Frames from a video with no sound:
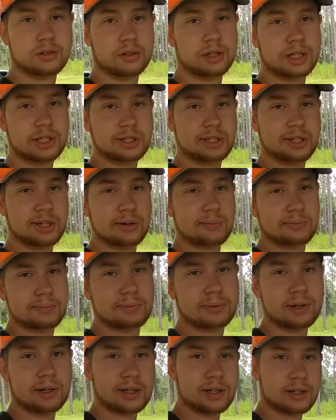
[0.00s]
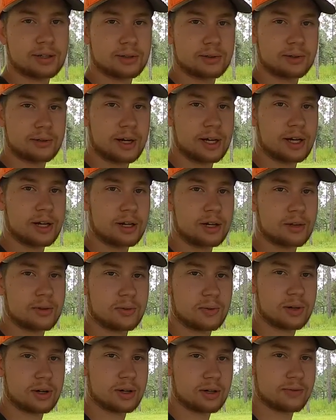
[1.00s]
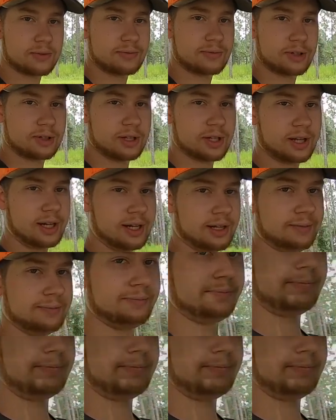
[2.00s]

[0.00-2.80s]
So let's jump uh, right into the work for today.